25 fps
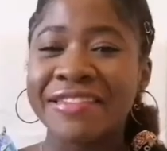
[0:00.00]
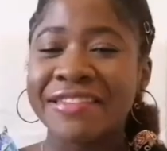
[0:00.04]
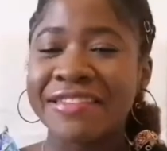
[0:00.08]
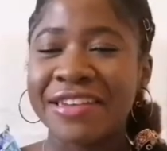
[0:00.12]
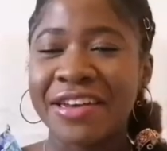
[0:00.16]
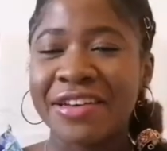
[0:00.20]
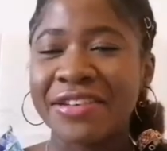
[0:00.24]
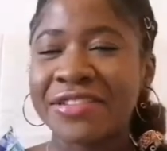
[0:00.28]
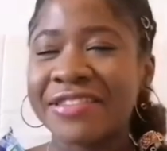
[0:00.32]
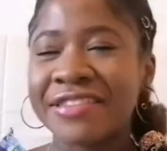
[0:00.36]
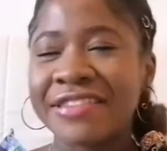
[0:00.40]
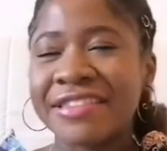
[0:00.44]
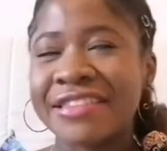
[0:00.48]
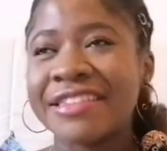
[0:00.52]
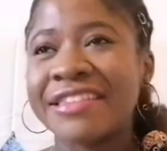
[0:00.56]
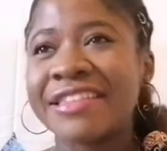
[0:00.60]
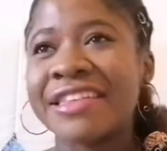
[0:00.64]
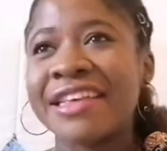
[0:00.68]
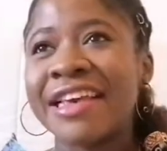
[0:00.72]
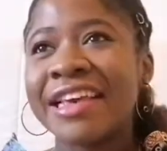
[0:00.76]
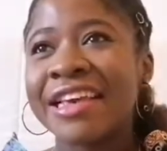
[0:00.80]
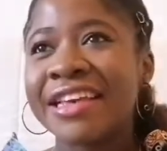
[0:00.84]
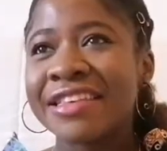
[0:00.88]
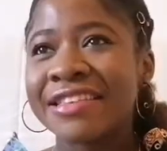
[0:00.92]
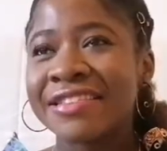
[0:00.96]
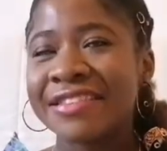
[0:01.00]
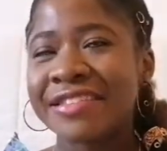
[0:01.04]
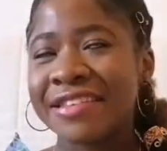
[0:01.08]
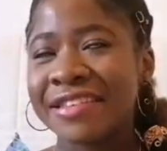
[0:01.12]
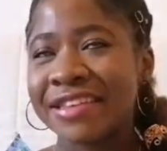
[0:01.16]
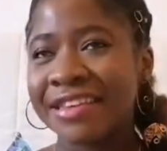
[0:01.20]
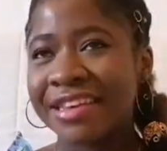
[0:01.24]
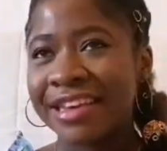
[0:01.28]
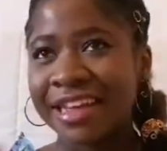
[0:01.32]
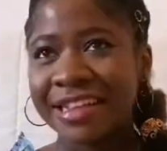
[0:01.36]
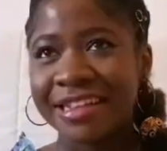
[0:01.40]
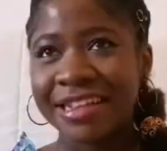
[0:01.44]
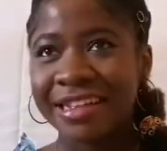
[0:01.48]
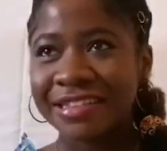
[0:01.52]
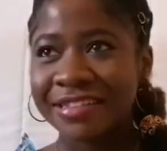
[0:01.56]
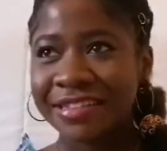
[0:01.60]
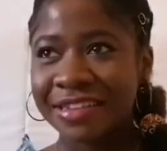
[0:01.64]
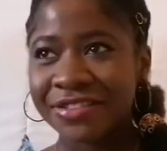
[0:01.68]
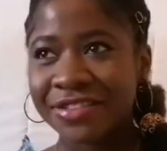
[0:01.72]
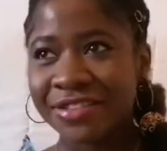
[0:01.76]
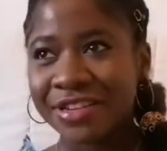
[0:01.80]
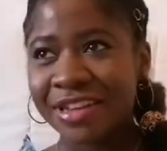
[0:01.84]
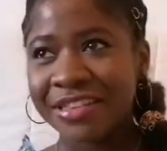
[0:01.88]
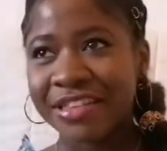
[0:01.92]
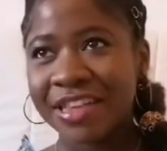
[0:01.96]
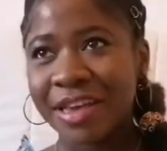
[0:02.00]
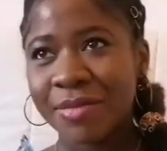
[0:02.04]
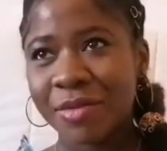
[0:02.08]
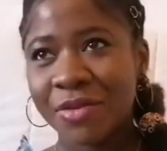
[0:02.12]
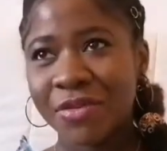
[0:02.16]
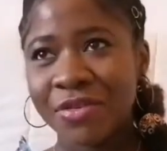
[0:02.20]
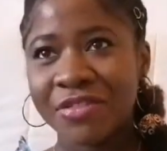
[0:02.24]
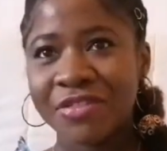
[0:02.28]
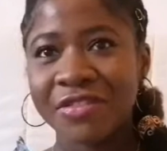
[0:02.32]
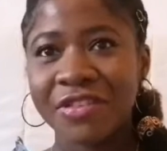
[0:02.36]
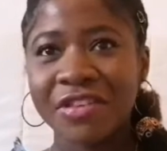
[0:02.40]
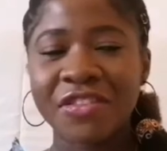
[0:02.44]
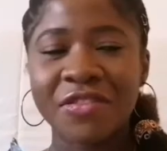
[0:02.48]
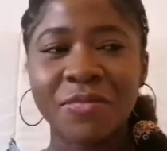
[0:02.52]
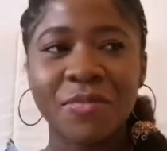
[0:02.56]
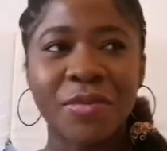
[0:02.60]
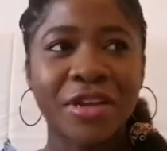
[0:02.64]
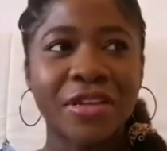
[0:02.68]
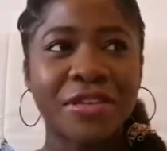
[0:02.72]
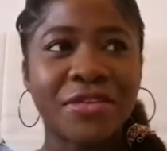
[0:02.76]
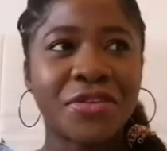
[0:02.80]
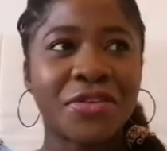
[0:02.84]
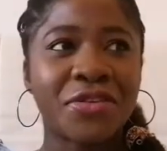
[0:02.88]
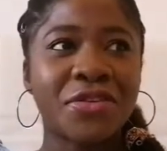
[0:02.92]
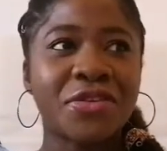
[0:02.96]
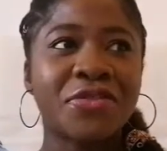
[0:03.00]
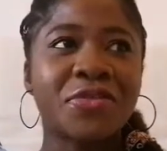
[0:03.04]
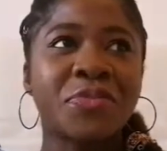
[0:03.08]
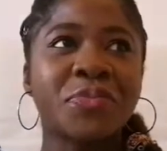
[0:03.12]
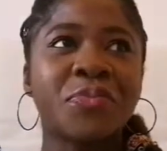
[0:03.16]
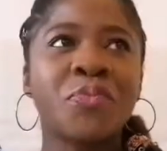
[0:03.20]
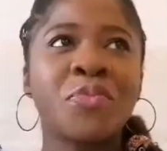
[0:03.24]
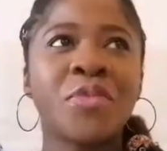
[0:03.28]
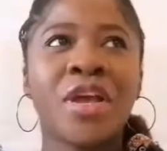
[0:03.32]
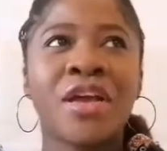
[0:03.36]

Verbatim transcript: and shouting. So yeah, that's another time I was chased by dogs.